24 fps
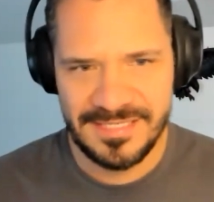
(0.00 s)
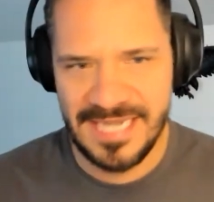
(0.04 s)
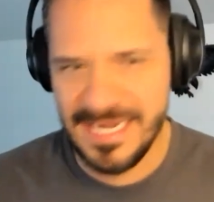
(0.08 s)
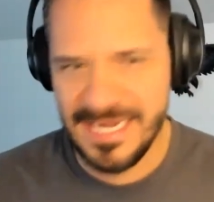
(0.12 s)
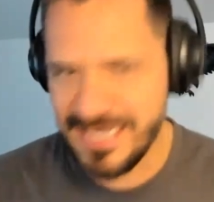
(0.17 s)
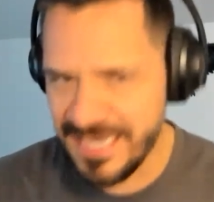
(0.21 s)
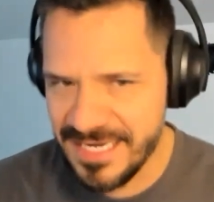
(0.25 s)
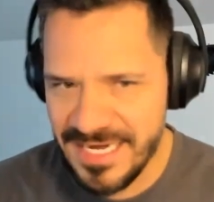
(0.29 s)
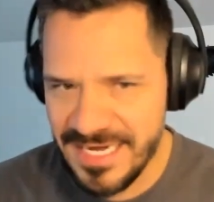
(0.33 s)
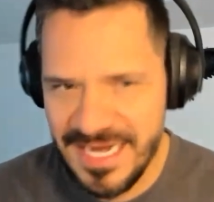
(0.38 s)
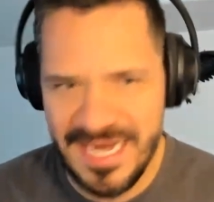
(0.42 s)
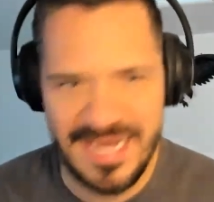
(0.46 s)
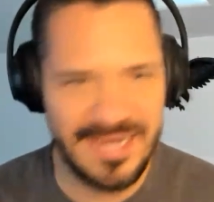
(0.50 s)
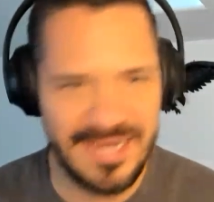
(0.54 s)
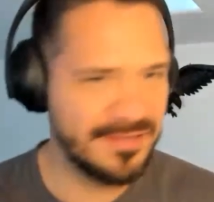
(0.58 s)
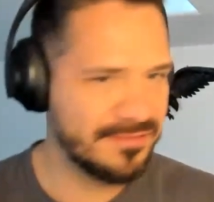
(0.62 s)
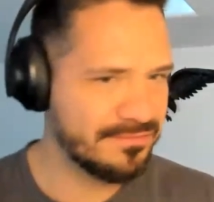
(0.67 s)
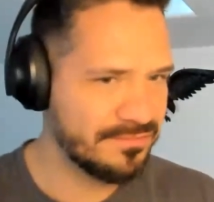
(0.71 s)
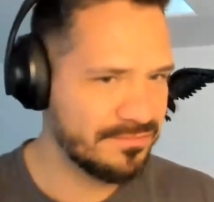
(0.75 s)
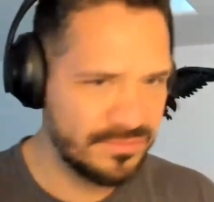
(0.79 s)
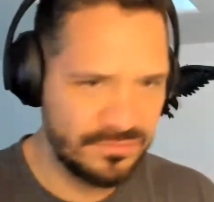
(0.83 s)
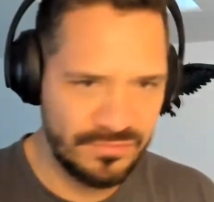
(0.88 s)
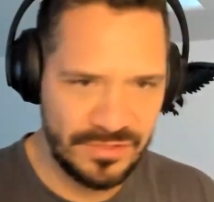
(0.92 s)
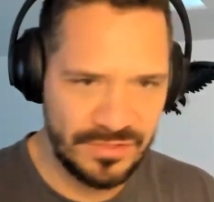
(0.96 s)
Take a
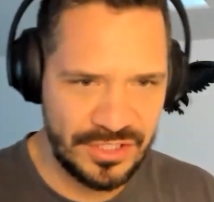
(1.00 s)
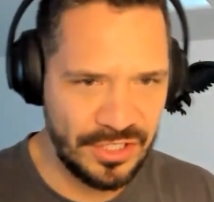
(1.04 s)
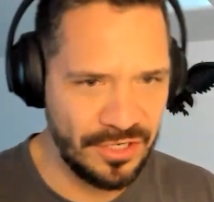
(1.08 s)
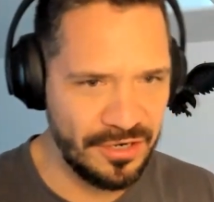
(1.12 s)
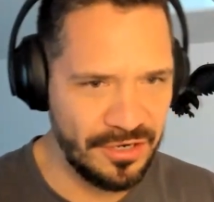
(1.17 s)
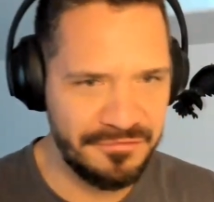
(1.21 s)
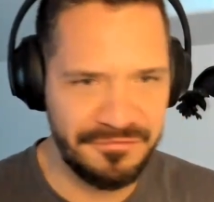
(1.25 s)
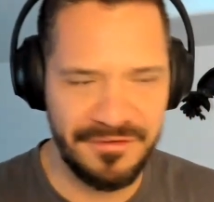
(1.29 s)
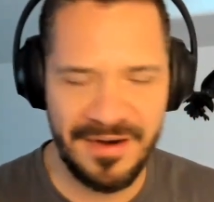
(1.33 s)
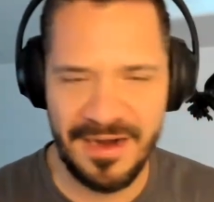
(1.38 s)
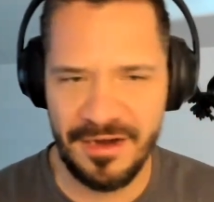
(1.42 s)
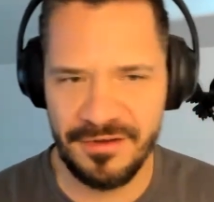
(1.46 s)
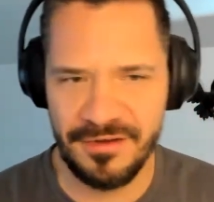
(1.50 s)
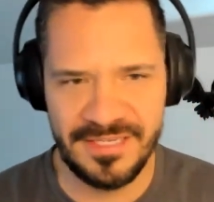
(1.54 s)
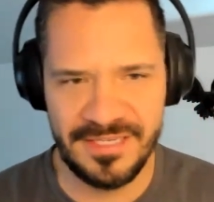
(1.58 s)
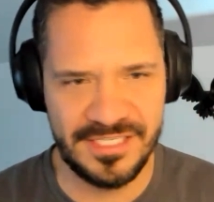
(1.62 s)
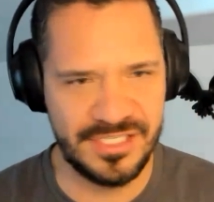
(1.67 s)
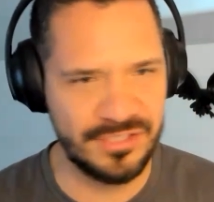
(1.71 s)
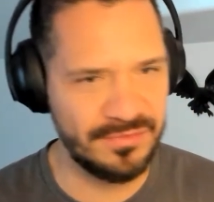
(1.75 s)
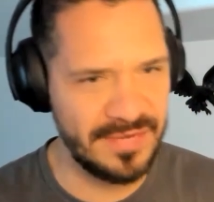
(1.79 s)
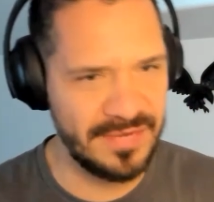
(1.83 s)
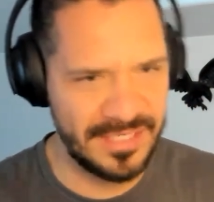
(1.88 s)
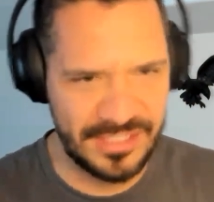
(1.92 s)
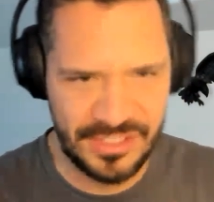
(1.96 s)
knee, return fire
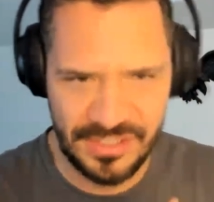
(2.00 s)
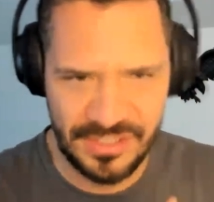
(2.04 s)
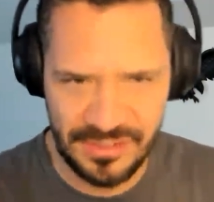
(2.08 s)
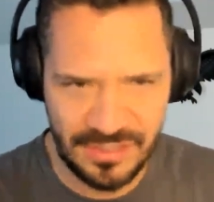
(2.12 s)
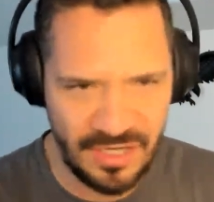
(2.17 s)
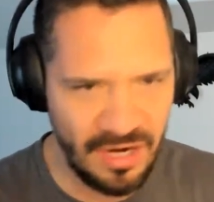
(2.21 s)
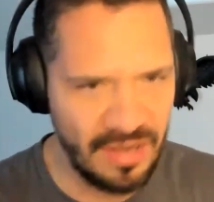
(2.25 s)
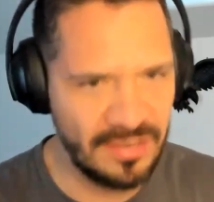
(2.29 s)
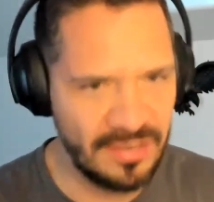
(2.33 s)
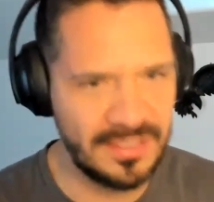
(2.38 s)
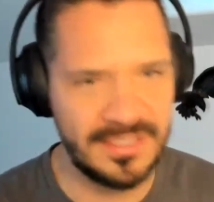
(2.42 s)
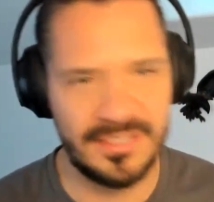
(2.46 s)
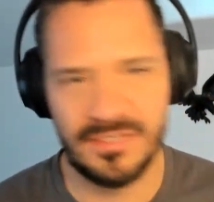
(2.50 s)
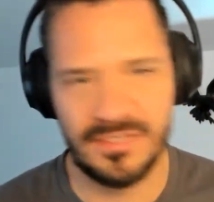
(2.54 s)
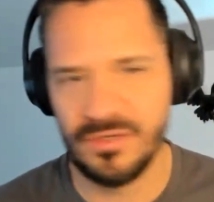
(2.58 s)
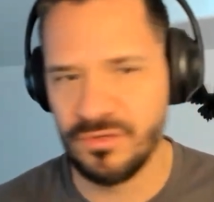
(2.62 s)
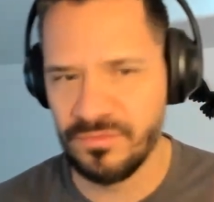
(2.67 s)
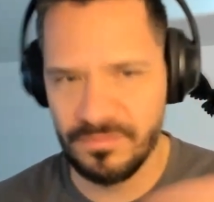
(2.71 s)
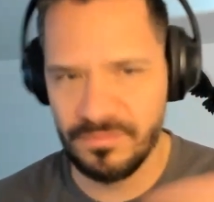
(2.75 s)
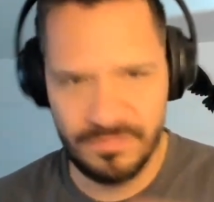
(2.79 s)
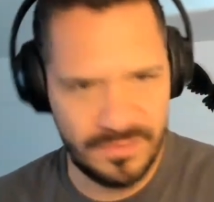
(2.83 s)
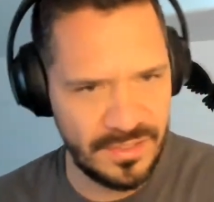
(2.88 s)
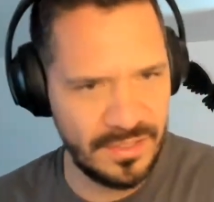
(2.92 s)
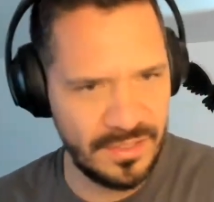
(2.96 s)
this direction, calling,
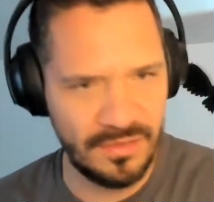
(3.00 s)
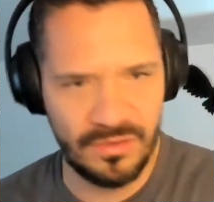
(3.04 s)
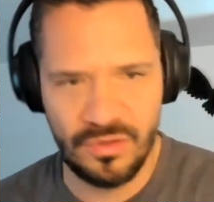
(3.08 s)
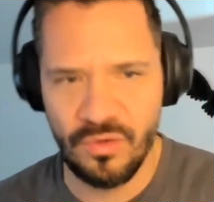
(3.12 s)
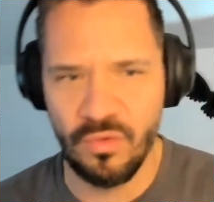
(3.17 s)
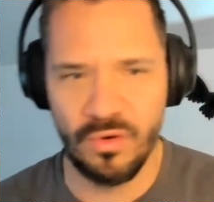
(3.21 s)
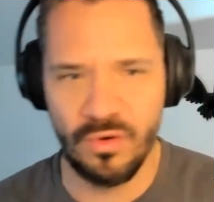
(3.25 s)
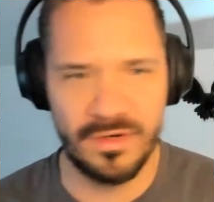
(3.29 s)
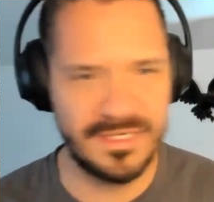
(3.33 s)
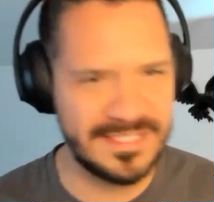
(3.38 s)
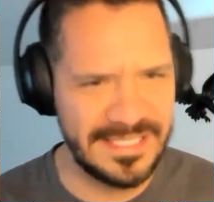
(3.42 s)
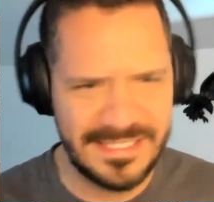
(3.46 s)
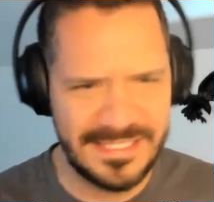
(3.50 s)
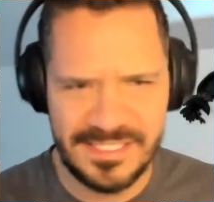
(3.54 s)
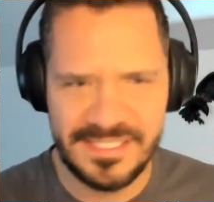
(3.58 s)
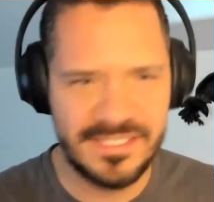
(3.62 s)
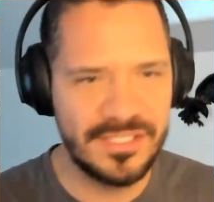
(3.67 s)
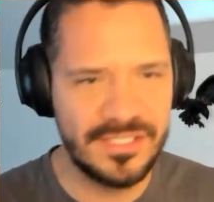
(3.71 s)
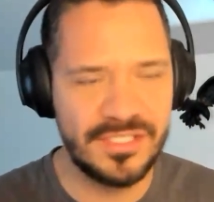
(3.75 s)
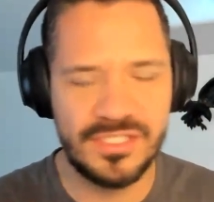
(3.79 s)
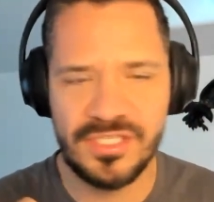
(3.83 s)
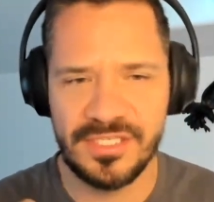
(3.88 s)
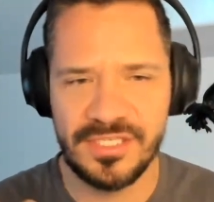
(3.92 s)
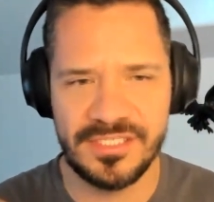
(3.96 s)
you know, quarters.
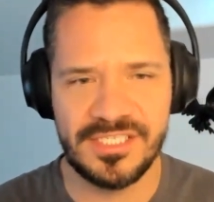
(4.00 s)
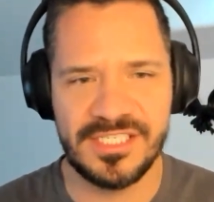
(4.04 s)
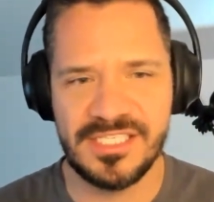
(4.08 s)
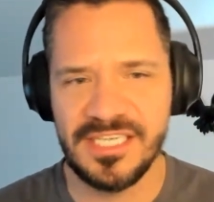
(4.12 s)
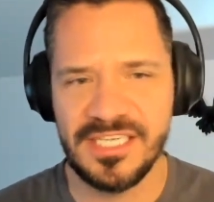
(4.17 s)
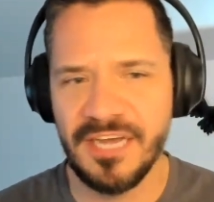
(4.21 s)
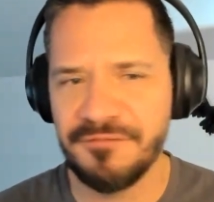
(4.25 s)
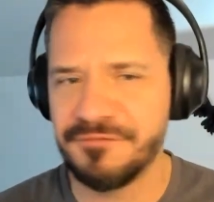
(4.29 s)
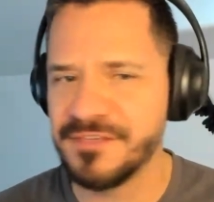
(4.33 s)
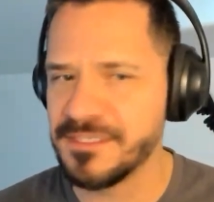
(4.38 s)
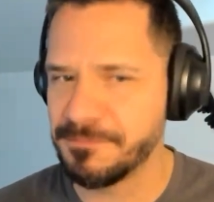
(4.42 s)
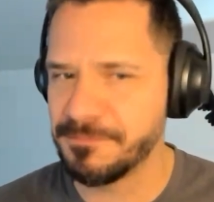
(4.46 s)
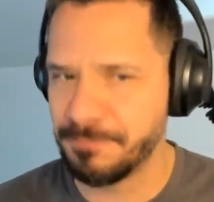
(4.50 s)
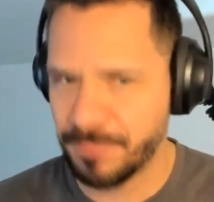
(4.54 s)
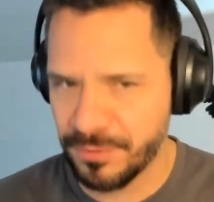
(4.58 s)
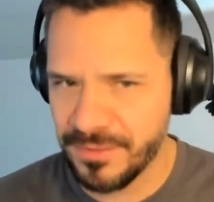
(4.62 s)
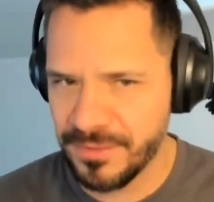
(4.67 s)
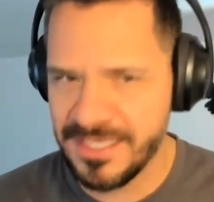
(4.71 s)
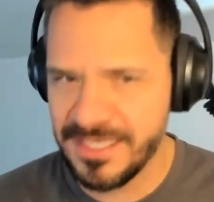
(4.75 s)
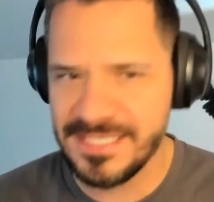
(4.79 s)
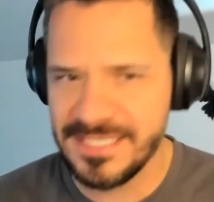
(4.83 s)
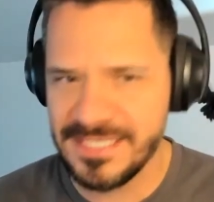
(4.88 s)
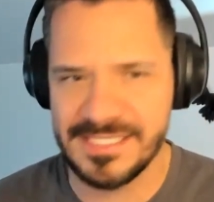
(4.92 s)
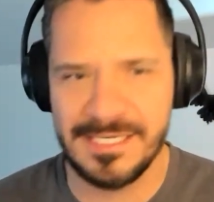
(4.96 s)
The stuff is
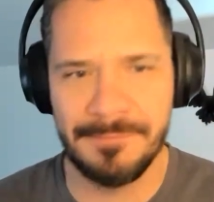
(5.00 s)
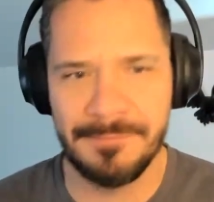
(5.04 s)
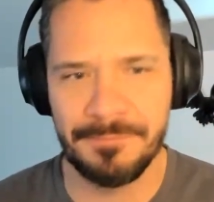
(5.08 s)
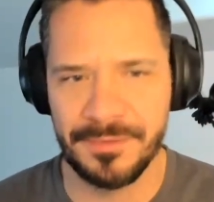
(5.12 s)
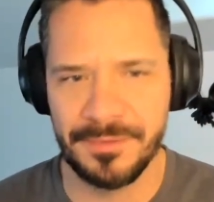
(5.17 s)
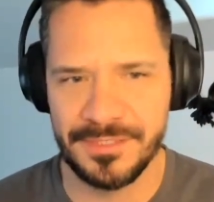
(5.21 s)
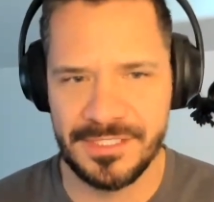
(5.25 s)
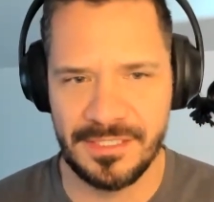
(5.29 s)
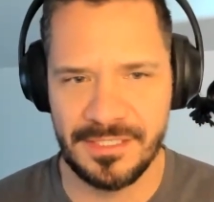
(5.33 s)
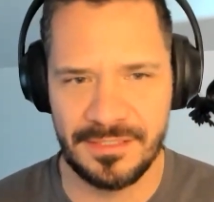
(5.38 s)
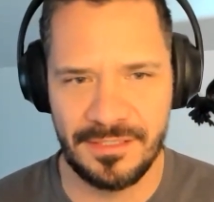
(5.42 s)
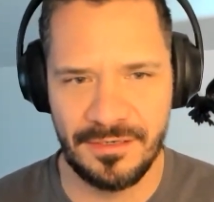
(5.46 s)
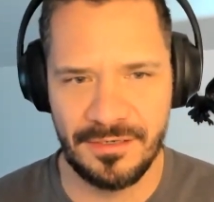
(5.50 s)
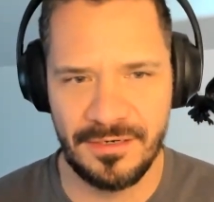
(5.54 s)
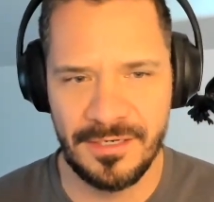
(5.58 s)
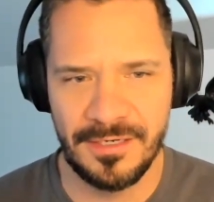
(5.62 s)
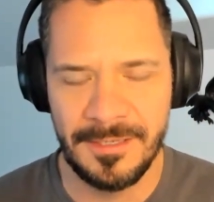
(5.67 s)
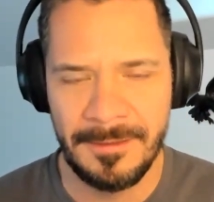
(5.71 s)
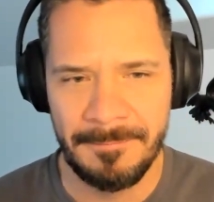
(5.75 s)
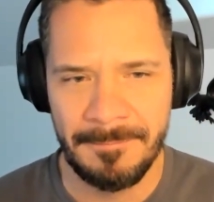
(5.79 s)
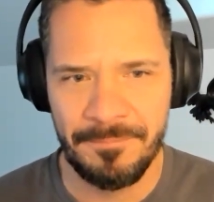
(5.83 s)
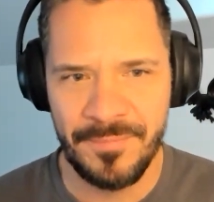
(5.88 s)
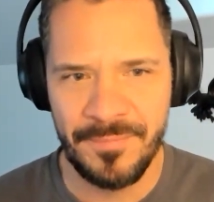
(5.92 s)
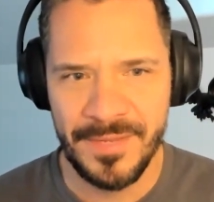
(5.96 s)
pretty simple to
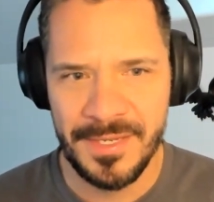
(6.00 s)
learn.